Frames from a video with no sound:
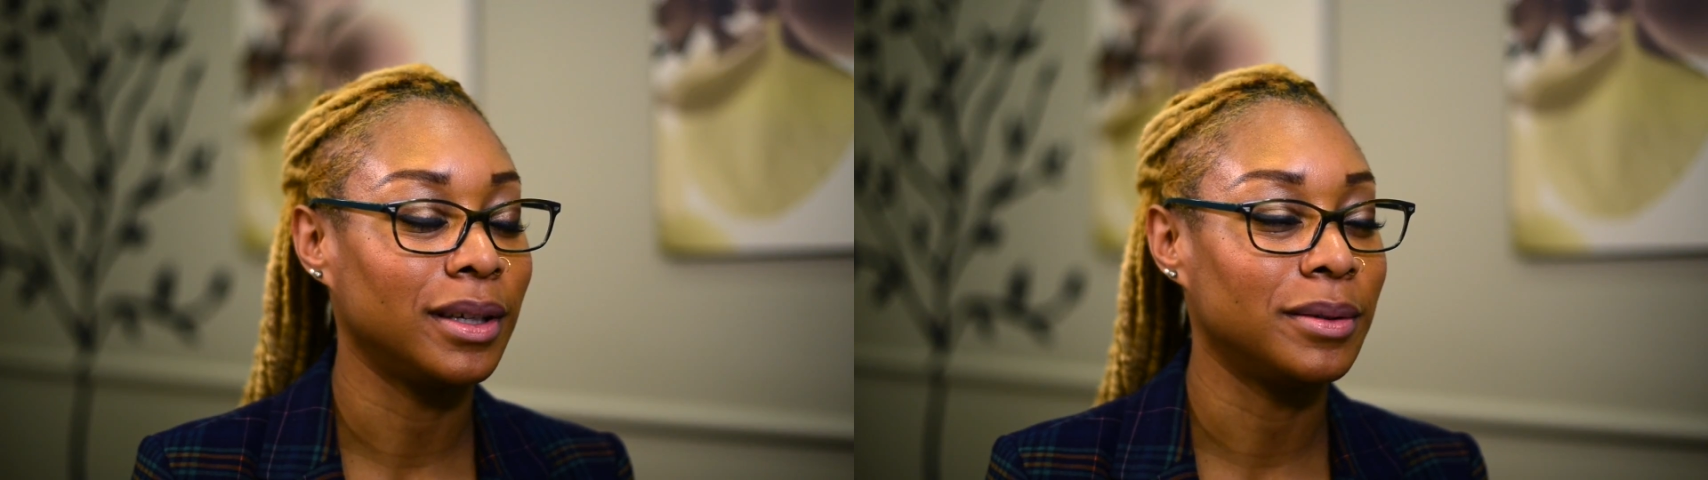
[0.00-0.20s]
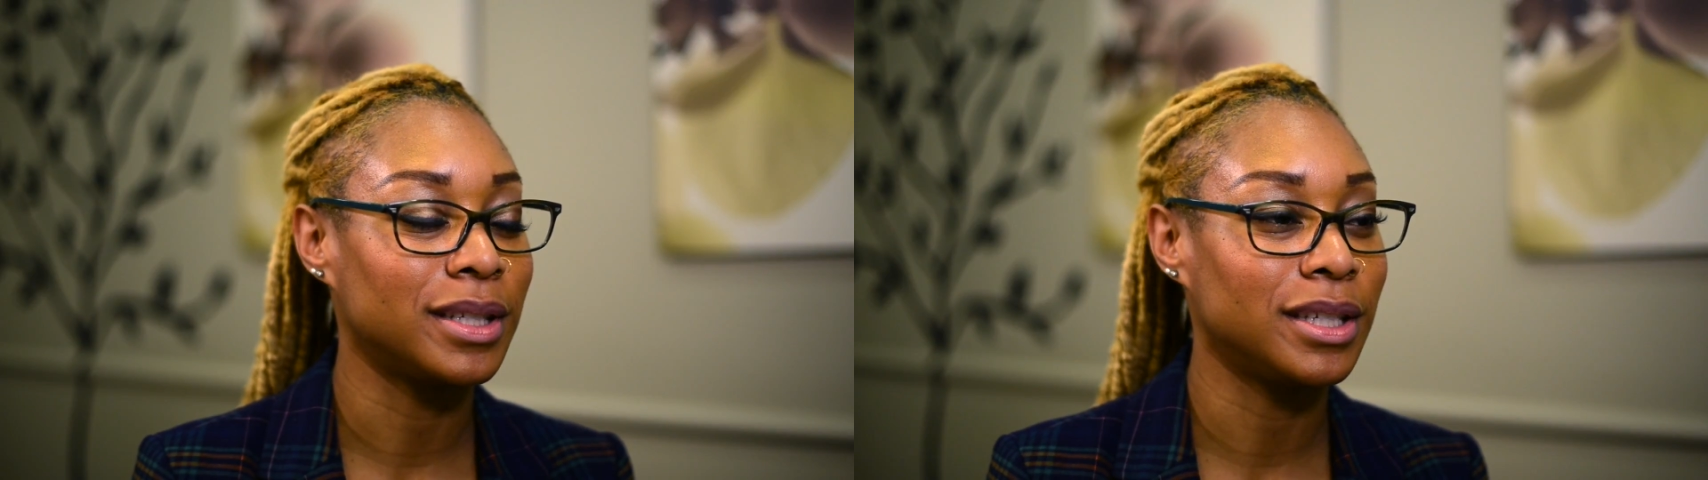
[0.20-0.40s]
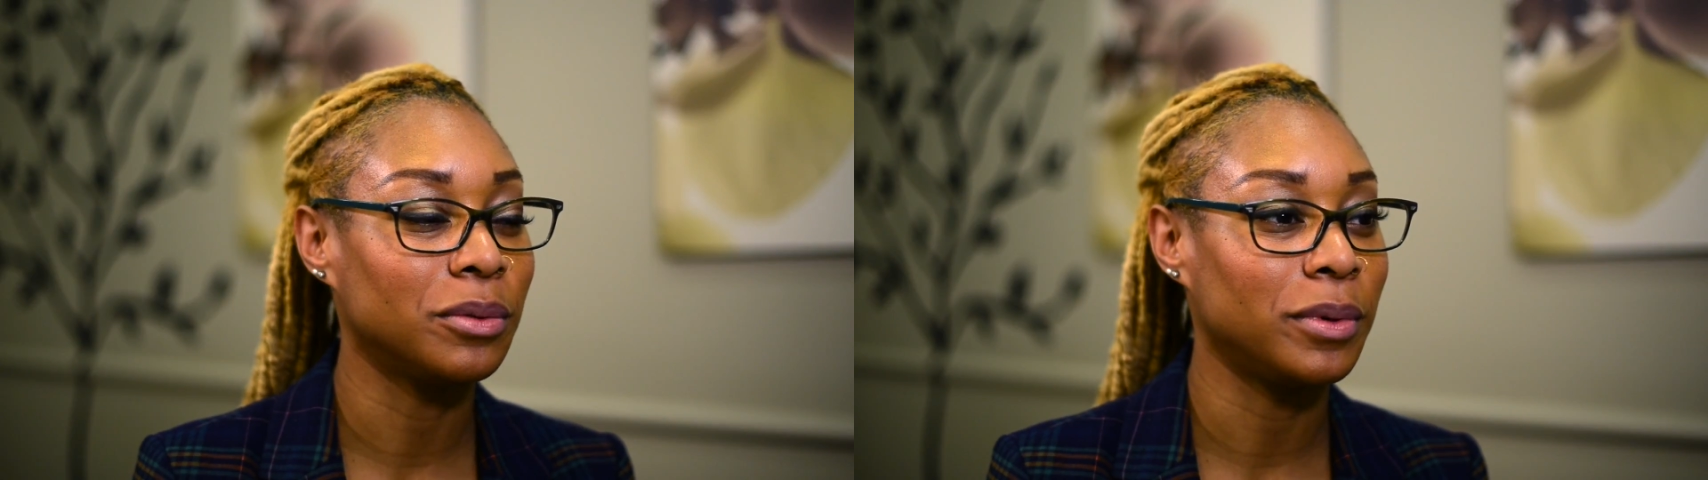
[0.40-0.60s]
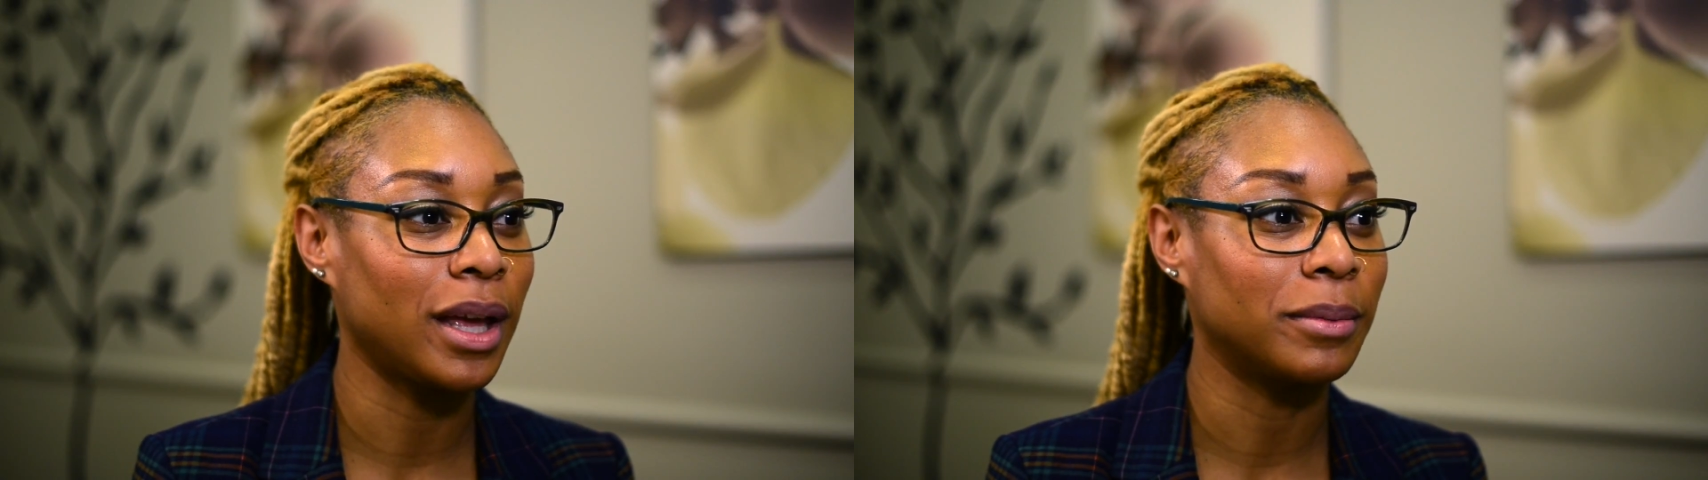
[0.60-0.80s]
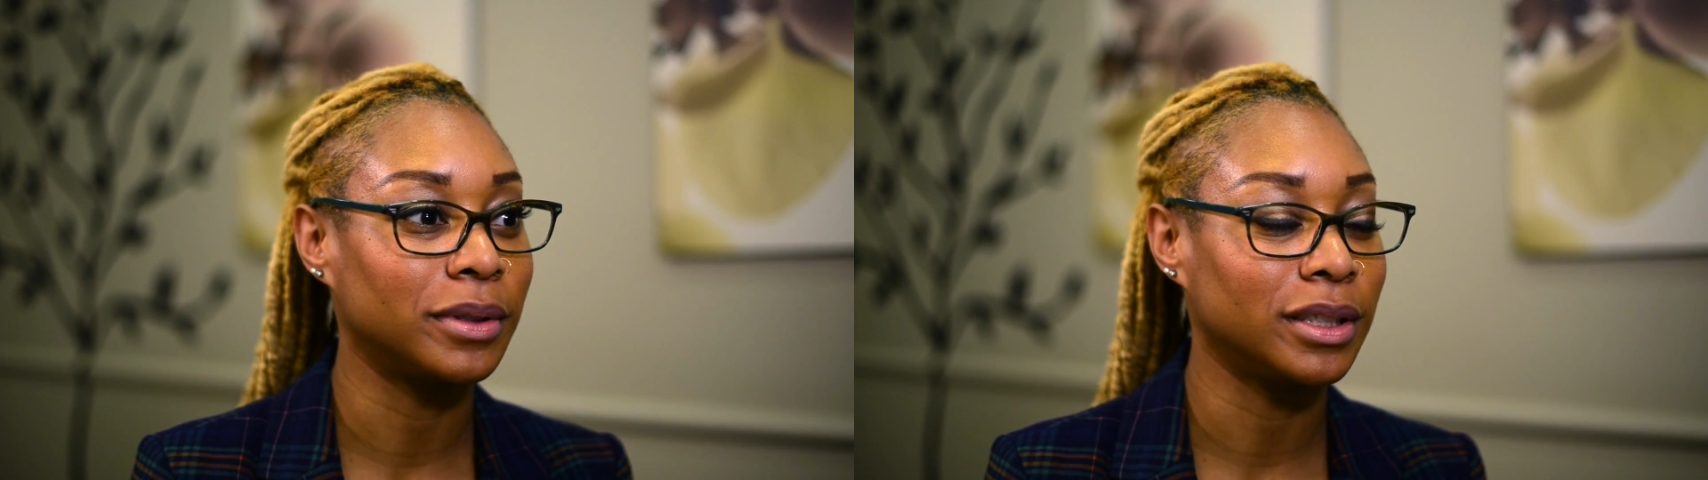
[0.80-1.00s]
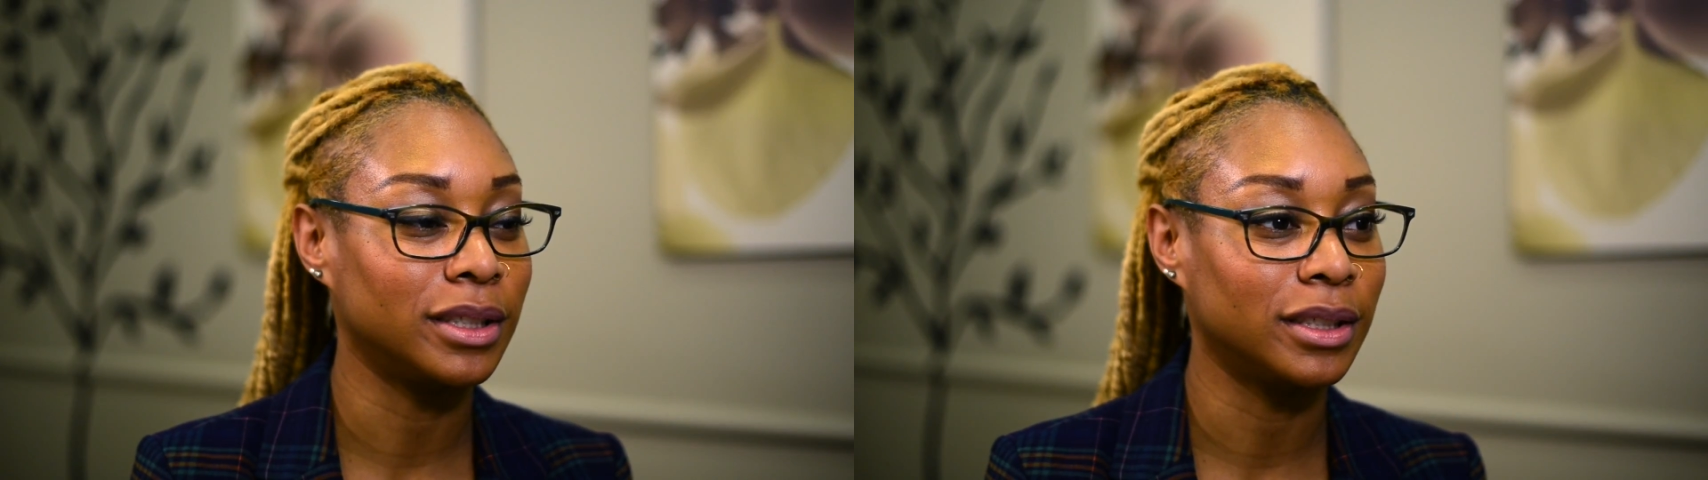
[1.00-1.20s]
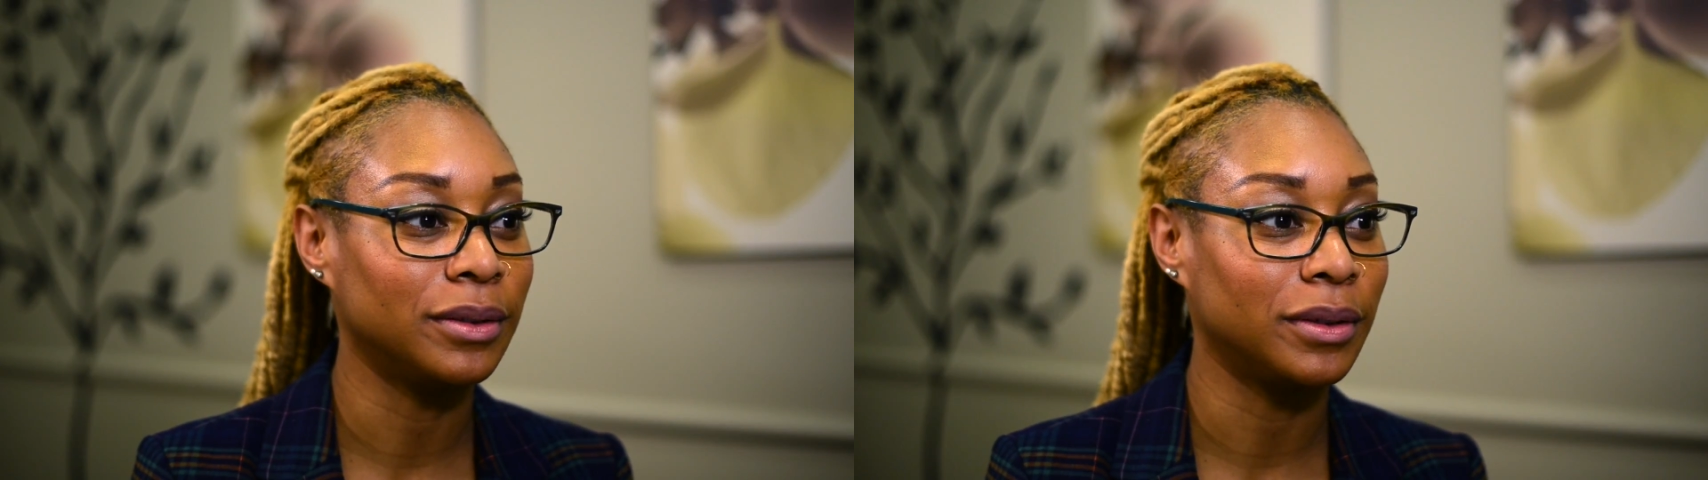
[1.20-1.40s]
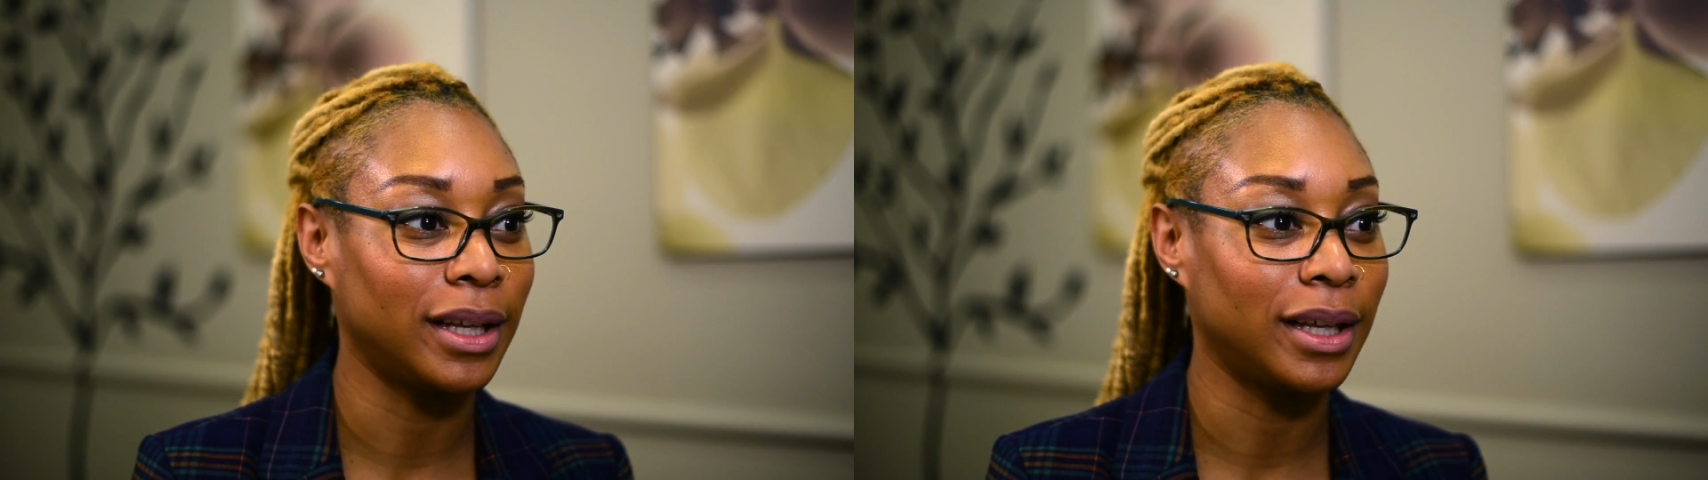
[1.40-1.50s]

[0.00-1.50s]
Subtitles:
still be able to deliver